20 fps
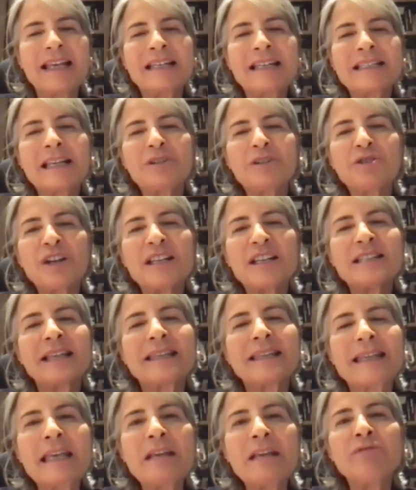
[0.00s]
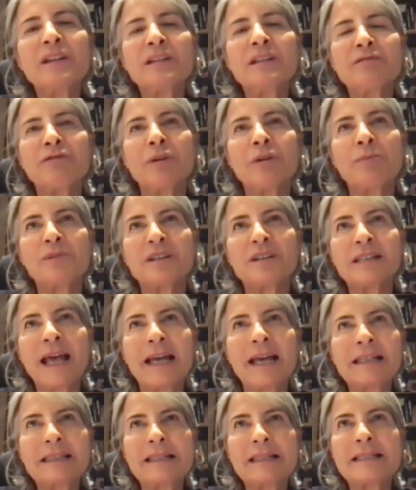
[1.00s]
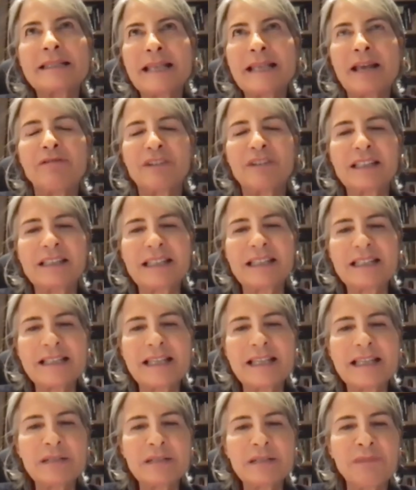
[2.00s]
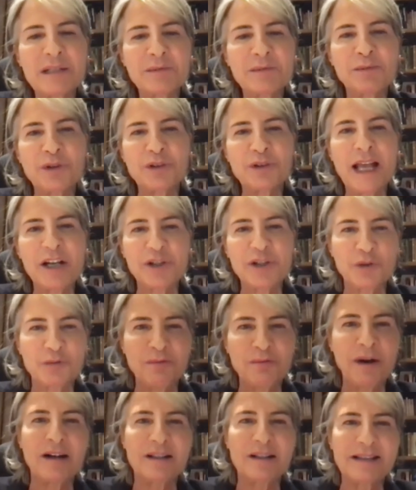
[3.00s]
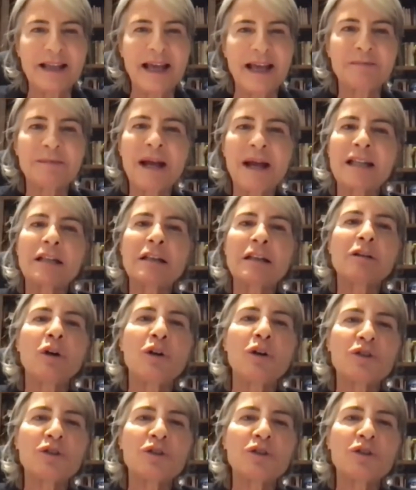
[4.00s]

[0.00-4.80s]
suggest that even from the 1970s, this mass production paradigm had